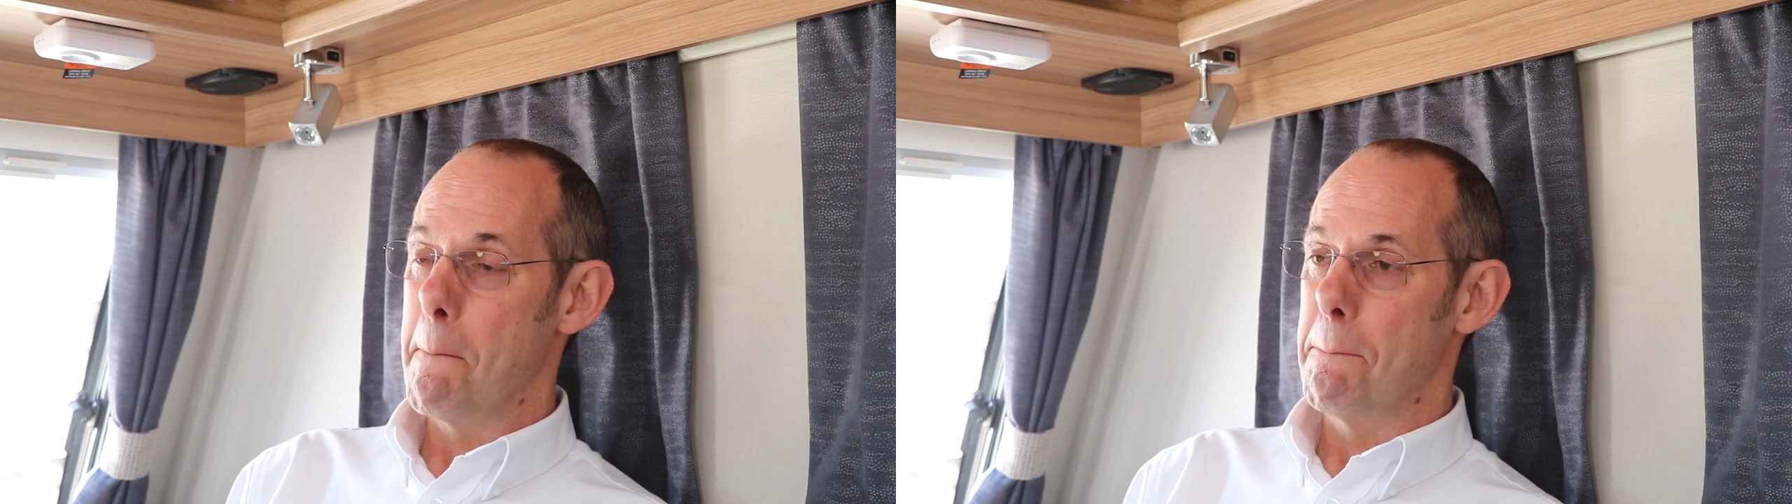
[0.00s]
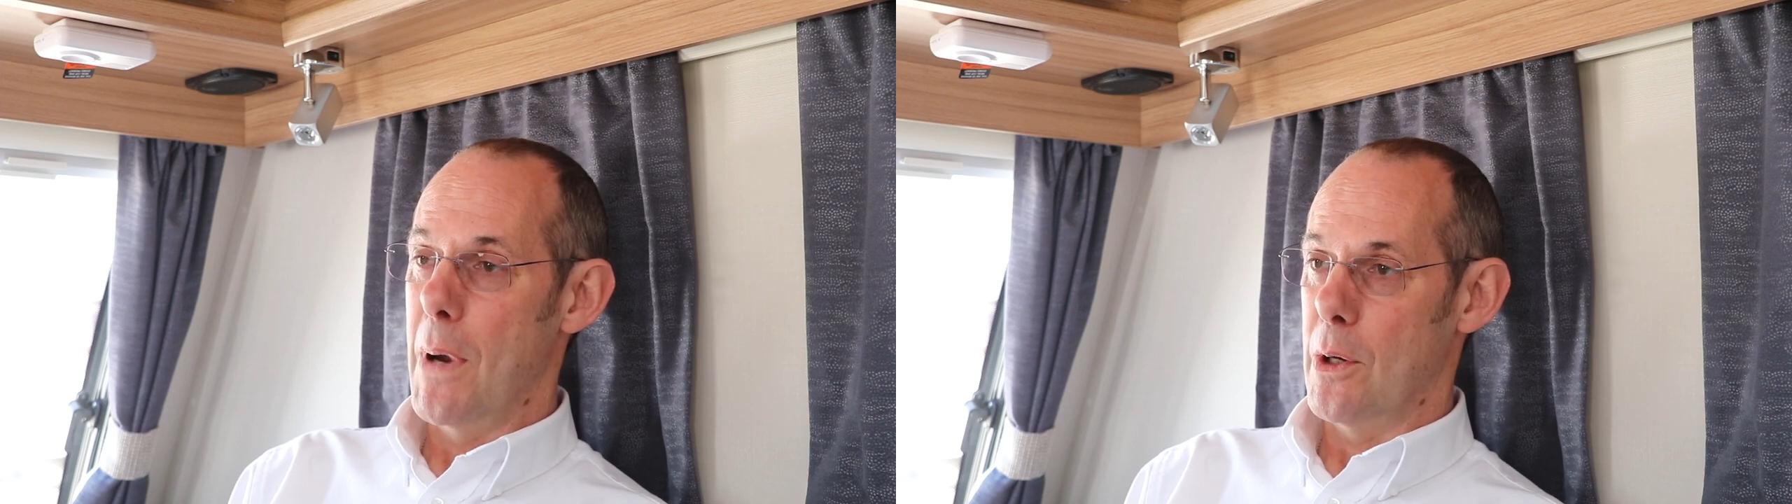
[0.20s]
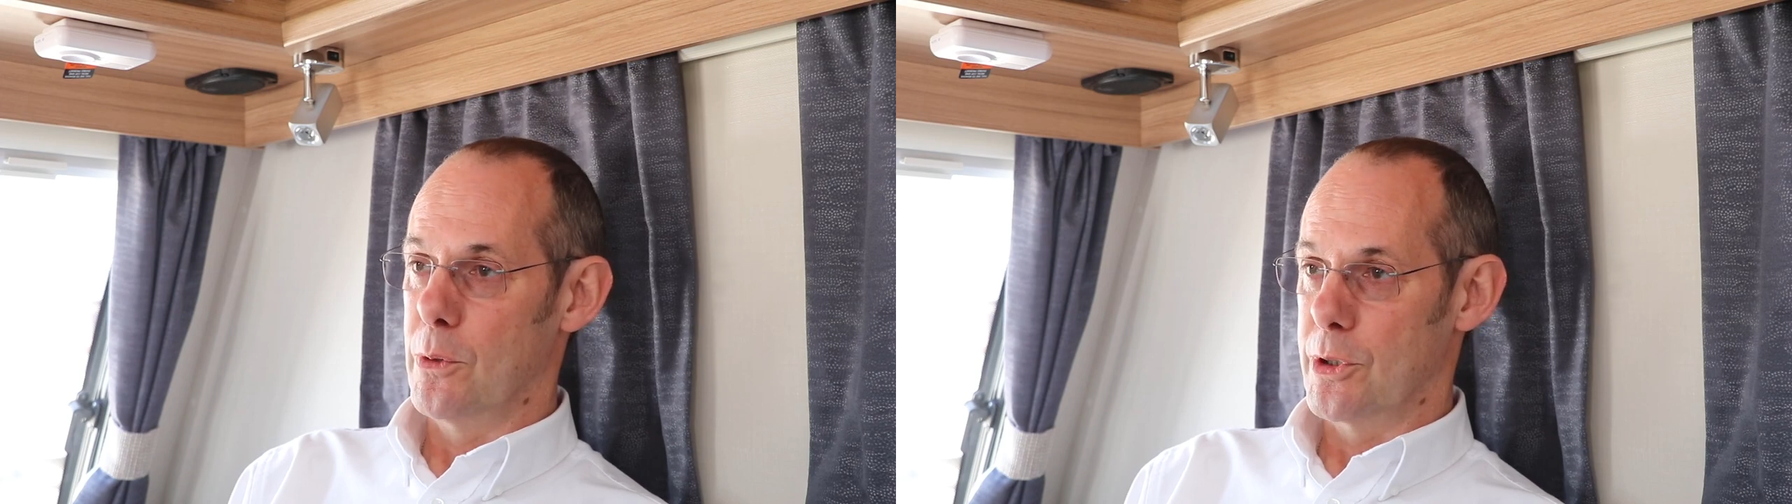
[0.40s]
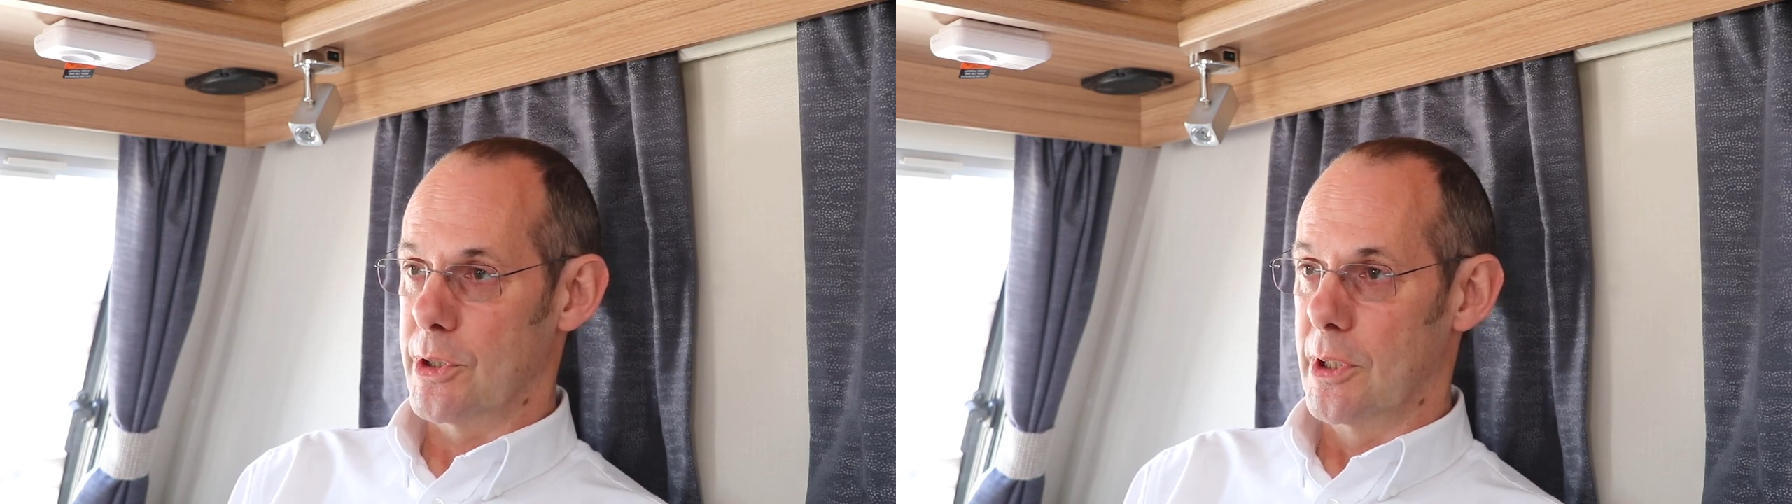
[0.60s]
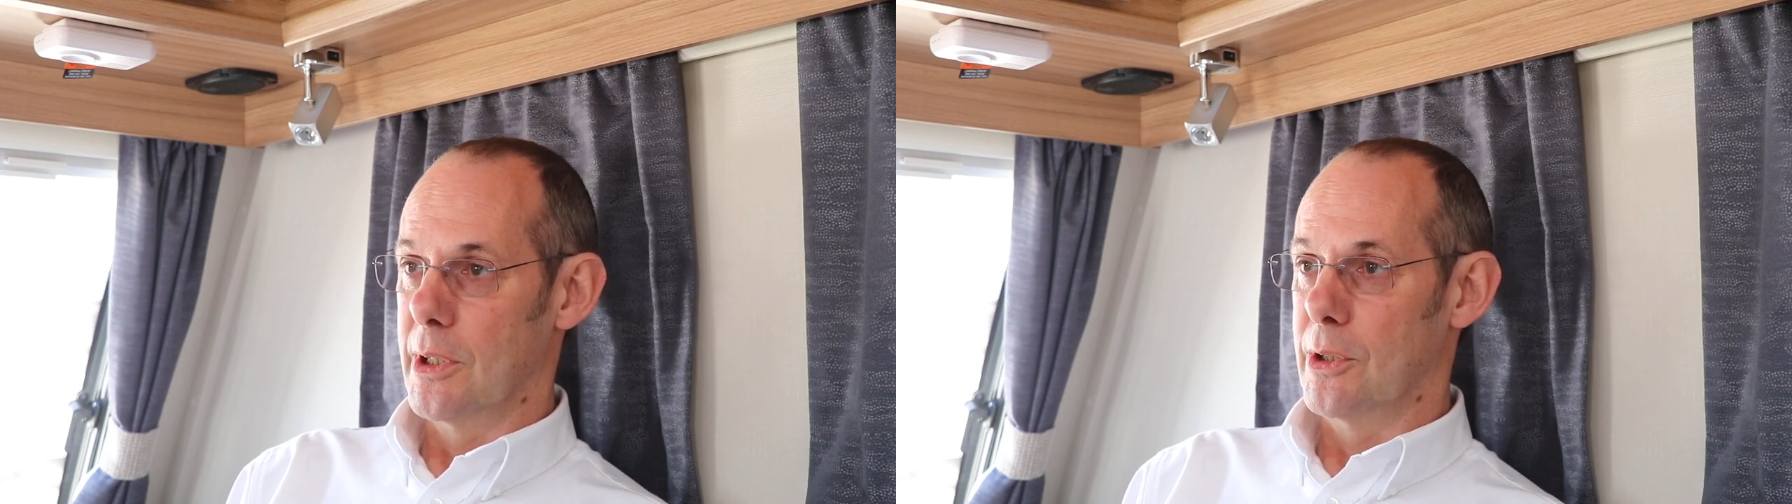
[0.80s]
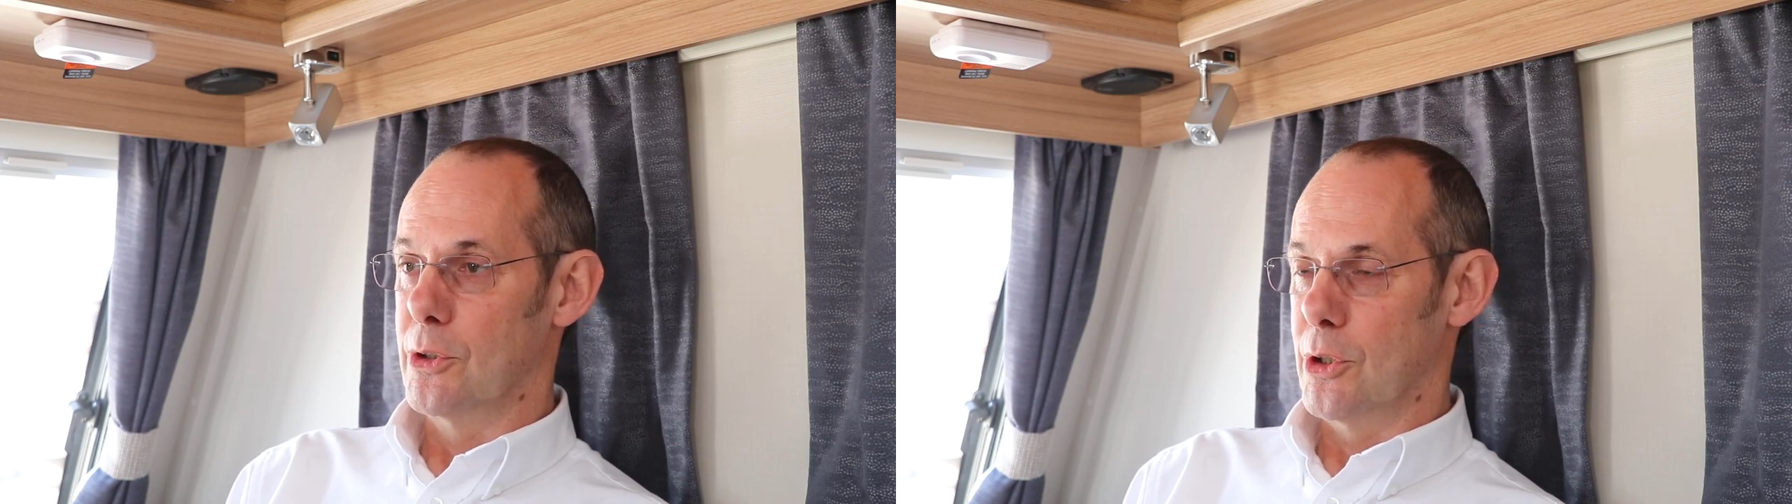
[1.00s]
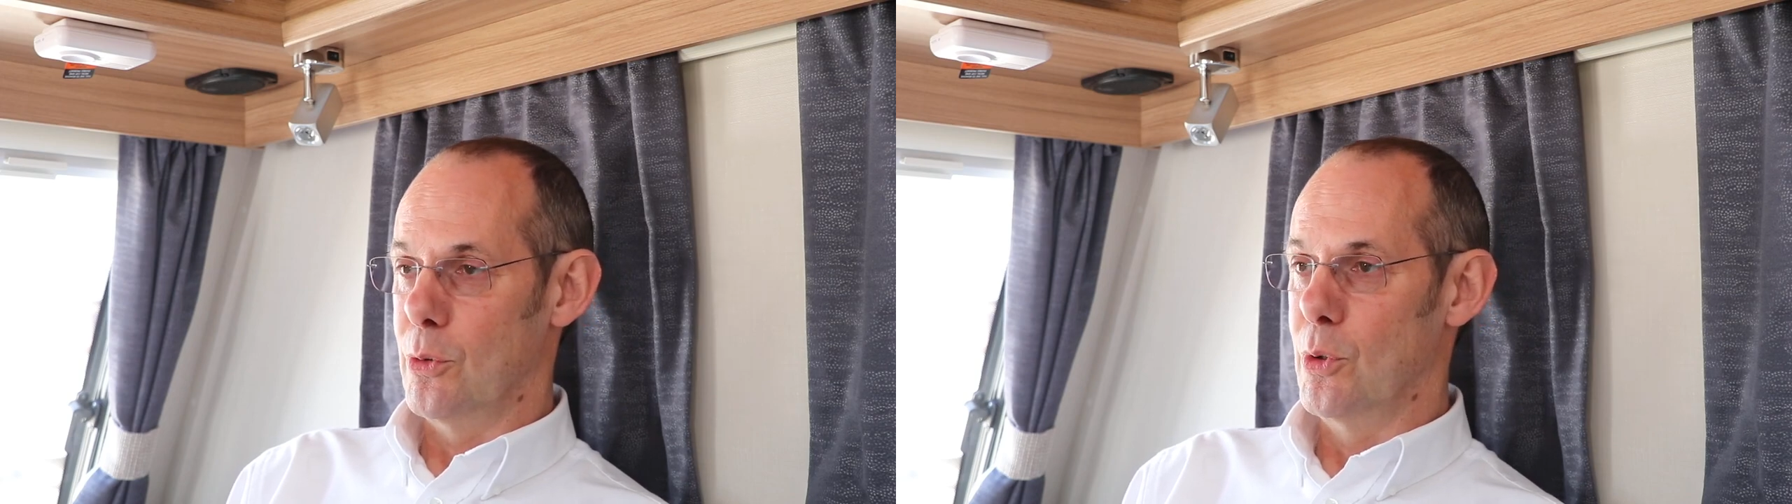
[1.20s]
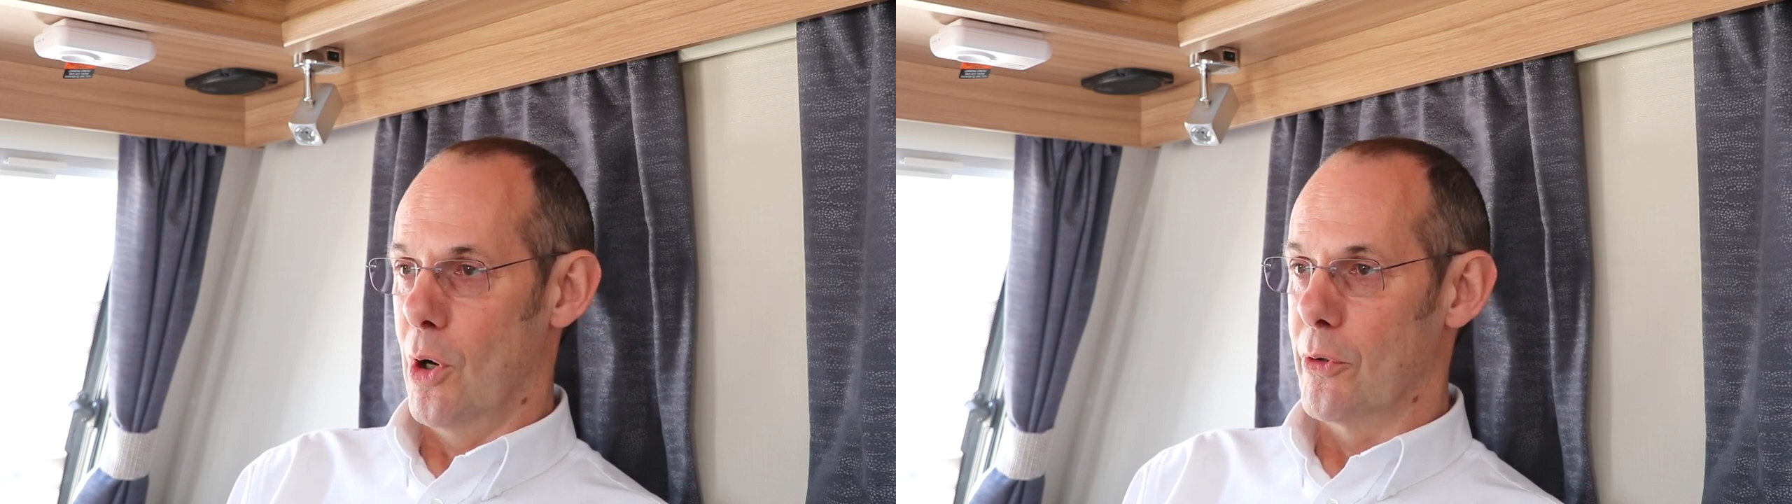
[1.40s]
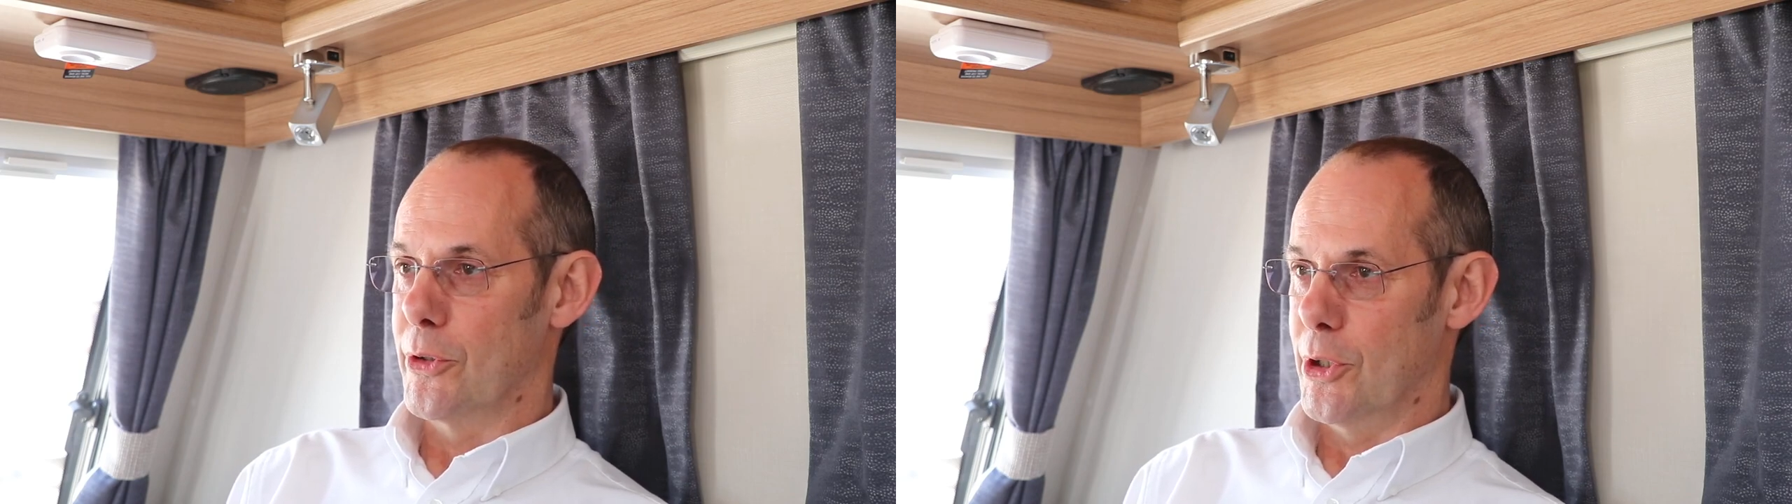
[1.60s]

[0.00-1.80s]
most do not